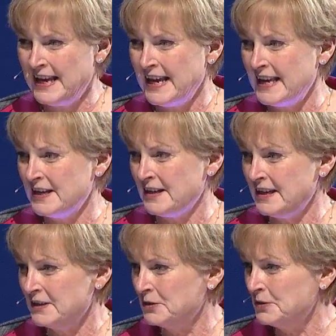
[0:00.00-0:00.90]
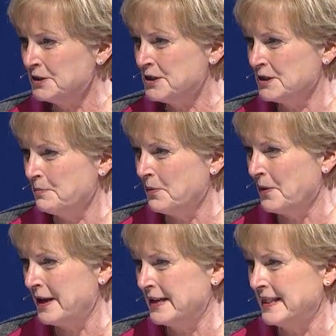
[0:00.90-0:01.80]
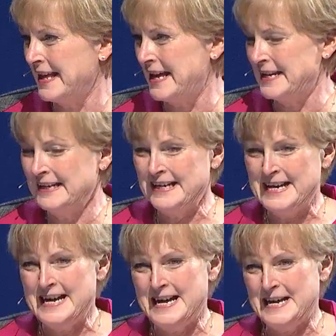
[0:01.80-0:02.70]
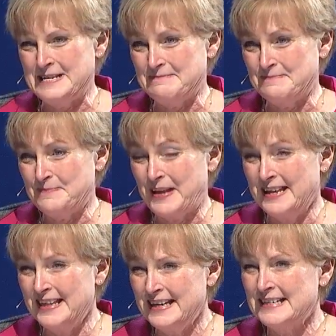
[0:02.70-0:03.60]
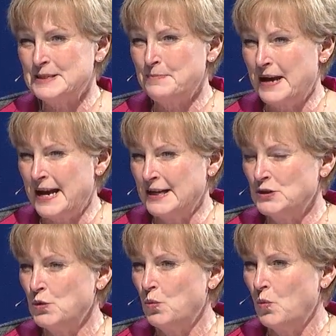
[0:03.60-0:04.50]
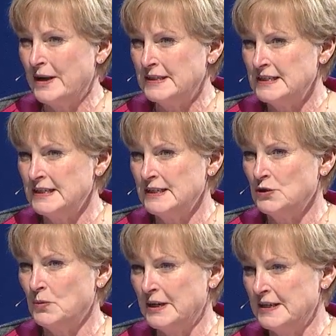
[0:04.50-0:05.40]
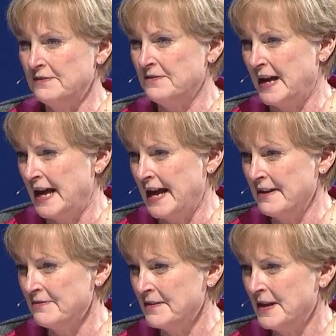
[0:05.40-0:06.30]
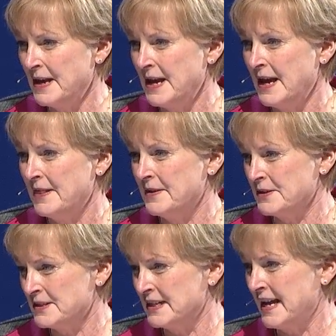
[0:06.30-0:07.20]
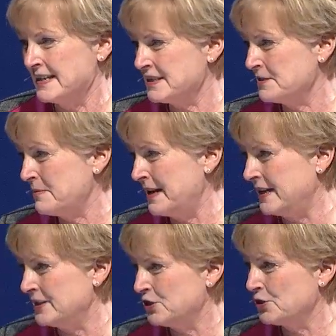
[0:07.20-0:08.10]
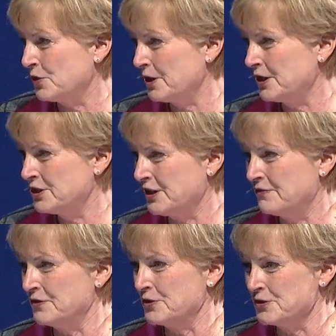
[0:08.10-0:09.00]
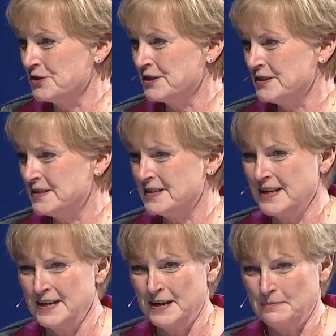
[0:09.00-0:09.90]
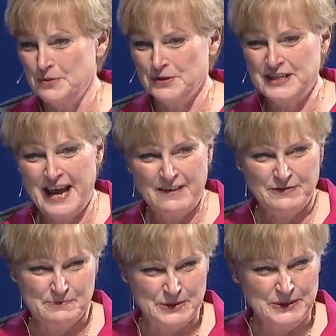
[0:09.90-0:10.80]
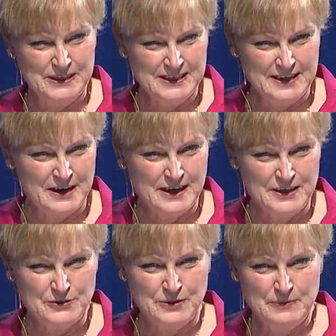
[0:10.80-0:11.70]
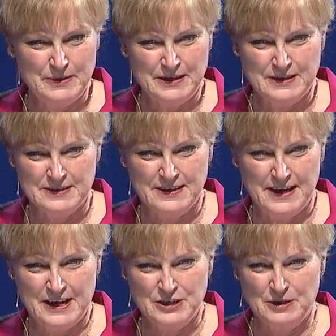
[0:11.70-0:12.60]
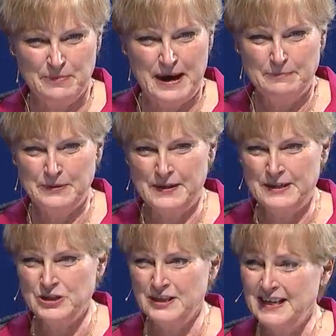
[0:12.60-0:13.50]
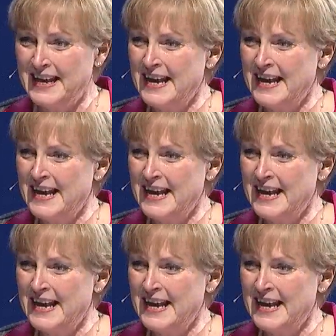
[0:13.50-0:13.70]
He alluded to the point that I think it's by 2025, there's an estimated shortage of nurses that numbers 500,000 in our country because of the aging population.